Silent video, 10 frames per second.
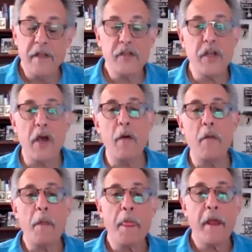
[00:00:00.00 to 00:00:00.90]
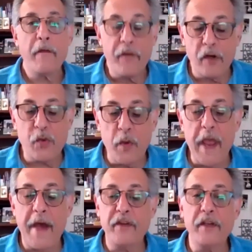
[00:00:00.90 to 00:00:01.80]
So, first, we
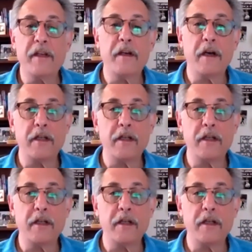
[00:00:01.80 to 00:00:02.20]
have to